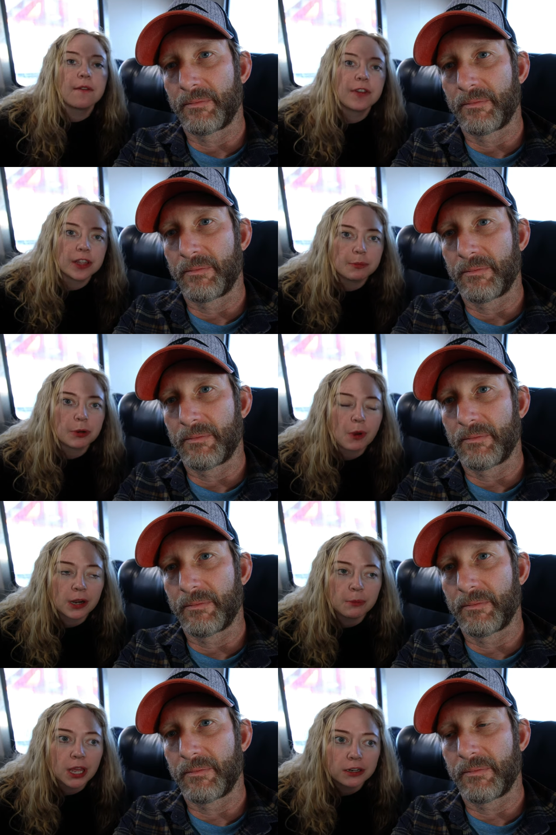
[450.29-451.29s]
Speaker 1: fill up your
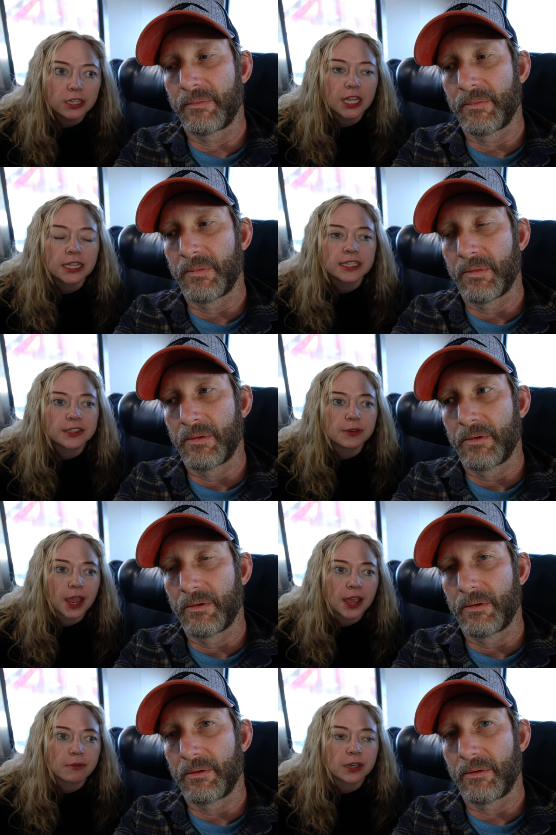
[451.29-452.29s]
water bottle, unless you
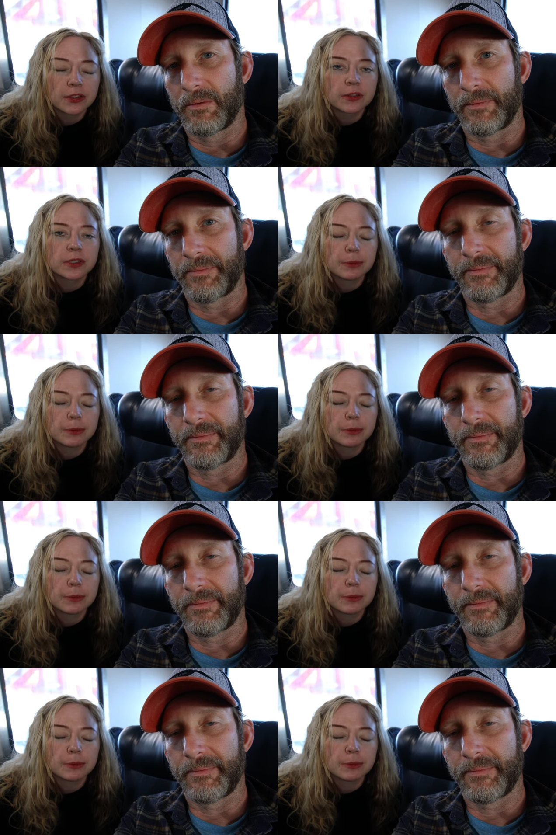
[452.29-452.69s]
have one of those